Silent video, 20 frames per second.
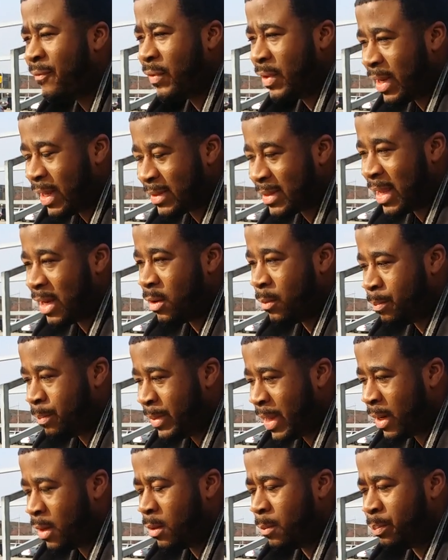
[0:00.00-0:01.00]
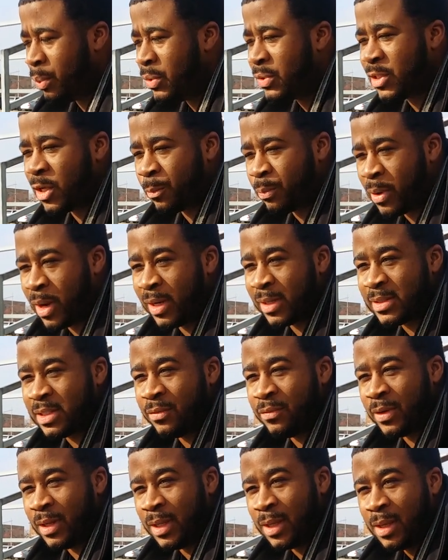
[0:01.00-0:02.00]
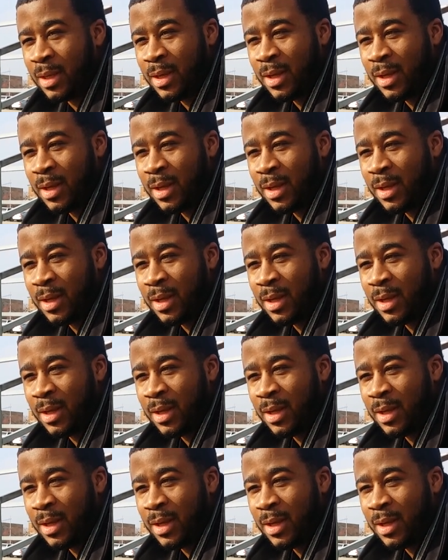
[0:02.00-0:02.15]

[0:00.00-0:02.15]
feel like that'll boost their productivity.